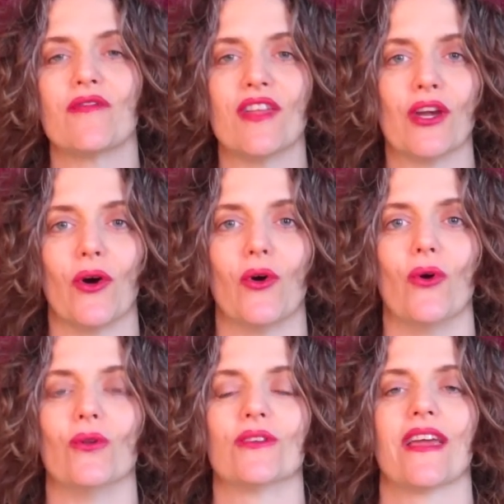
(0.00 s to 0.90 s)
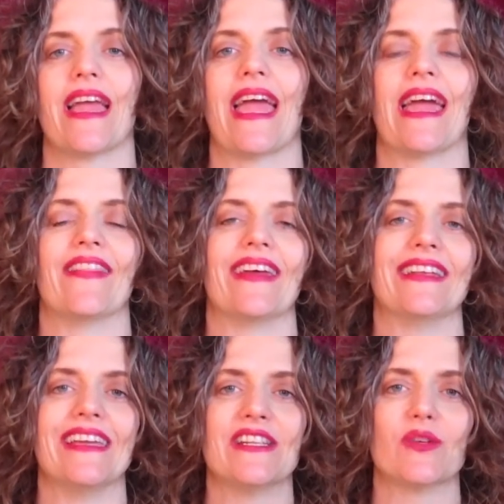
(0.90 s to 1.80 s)
the old and they
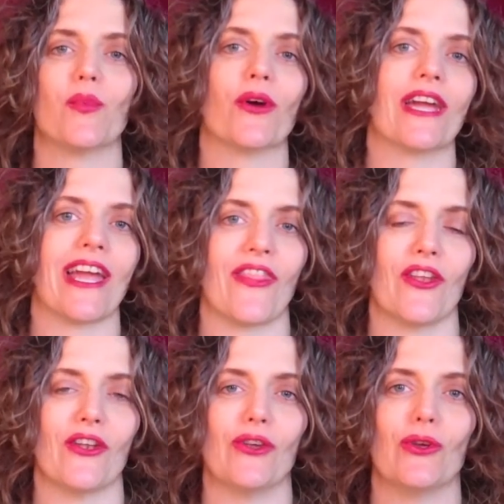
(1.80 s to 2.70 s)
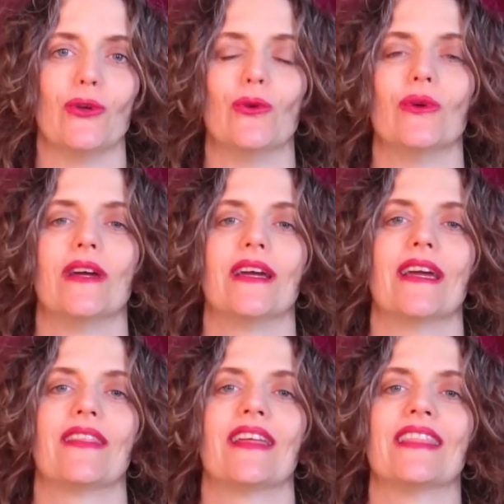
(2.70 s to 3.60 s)
need to bring in the new.
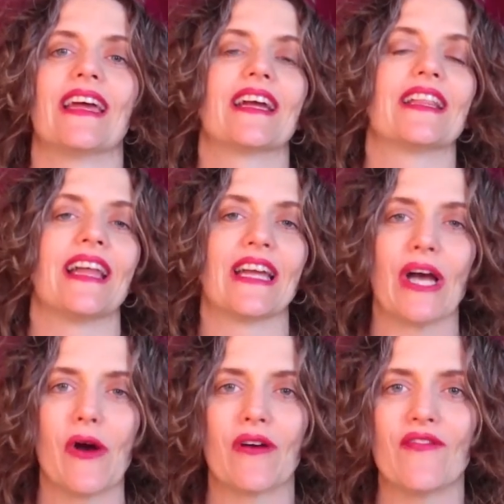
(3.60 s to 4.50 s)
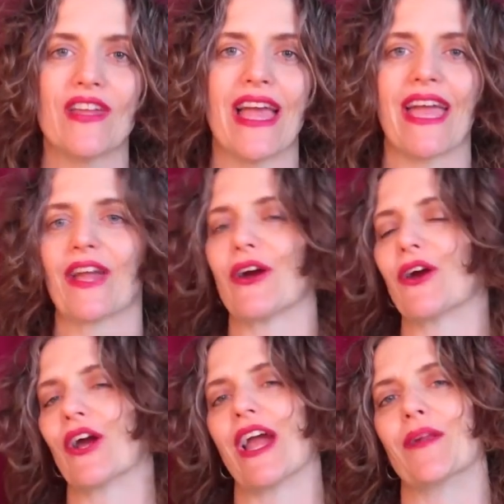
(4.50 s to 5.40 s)
Let go of the
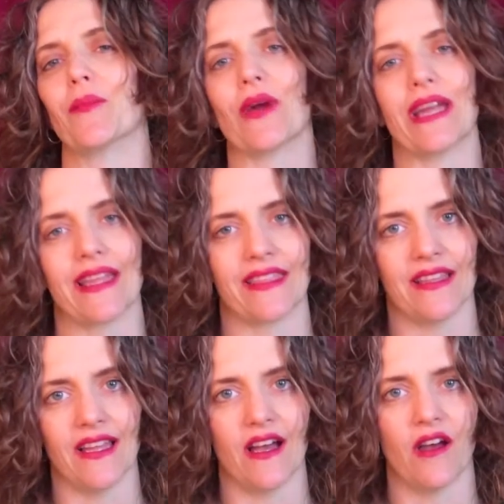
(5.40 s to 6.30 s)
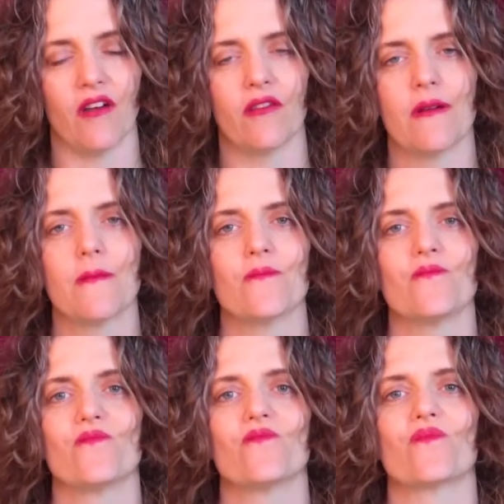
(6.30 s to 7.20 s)
anger and bring in the love.
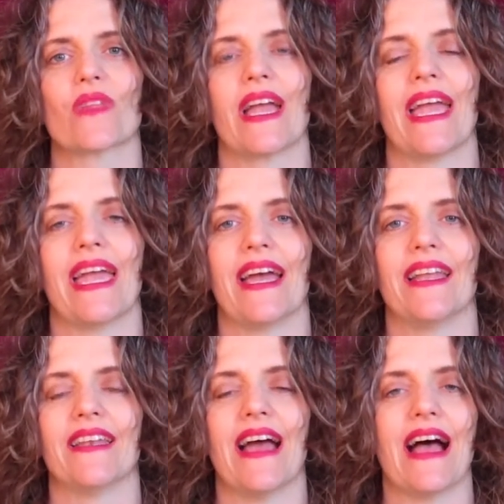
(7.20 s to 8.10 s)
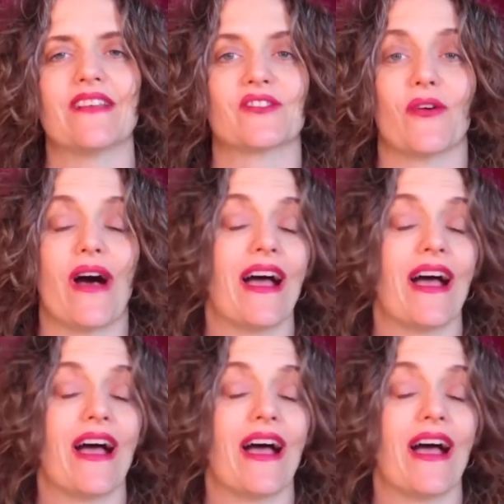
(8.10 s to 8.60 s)
And so